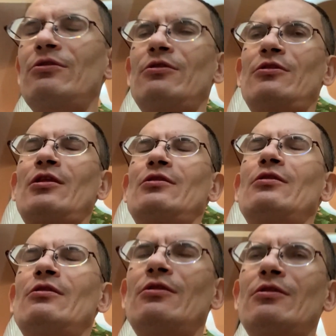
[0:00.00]
the,
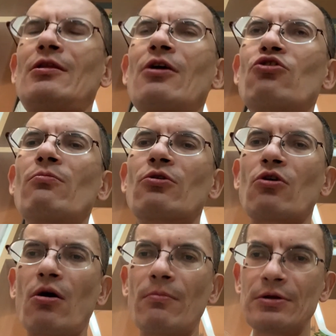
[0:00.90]
the human
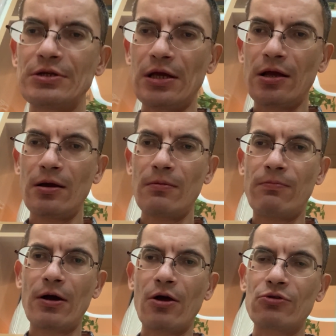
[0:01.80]
comedy
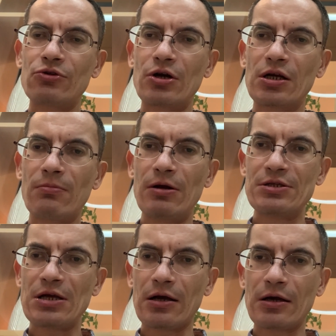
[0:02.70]
by Honoré de
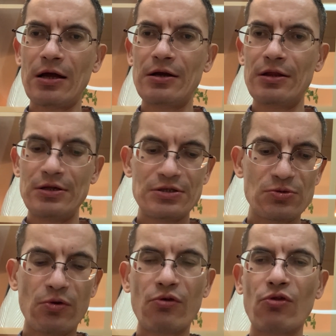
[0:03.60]
Balzac, and this is
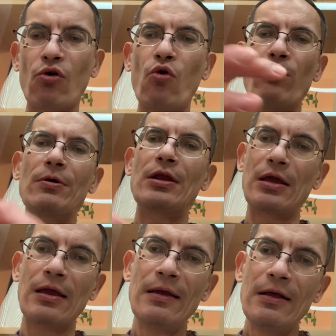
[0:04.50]
one of the opening,